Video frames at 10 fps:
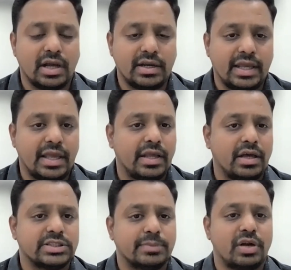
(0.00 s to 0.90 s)
taking any
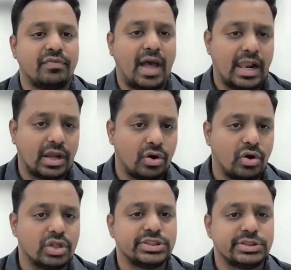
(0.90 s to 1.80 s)
consumption of
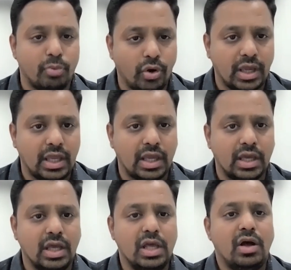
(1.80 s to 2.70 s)
alcohol,
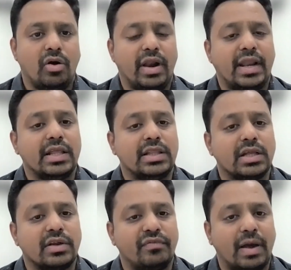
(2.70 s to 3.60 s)
smoking, or any
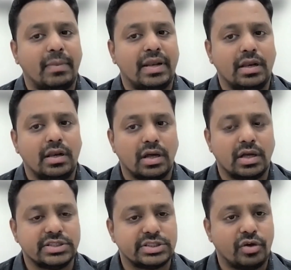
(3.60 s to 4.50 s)
other
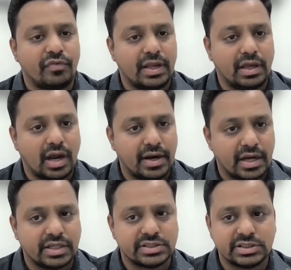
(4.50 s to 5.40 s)
familial history of any
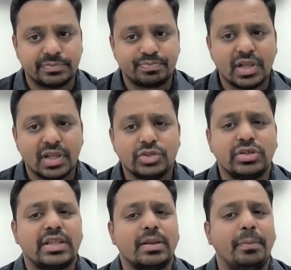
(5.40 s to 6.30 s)
cardiac disease.
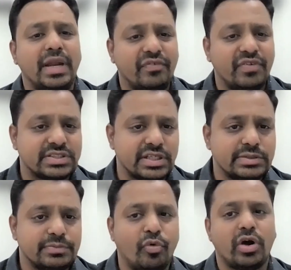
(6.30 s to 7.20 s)
So take the brief
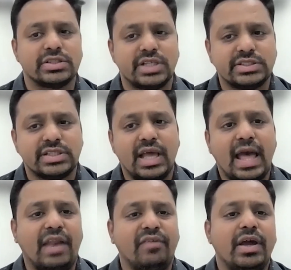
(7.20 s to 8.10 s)
histories, focus this,
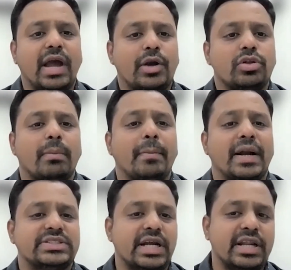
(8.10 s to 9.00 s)
and we get to our
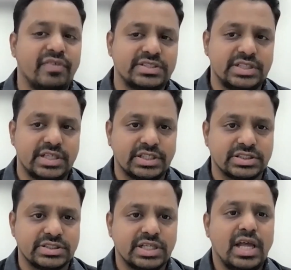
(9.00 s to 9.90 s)
bedside
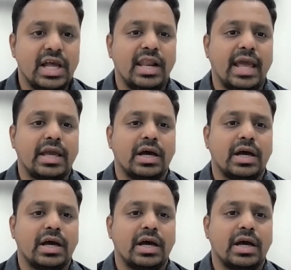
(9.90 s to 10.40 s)
investigations, like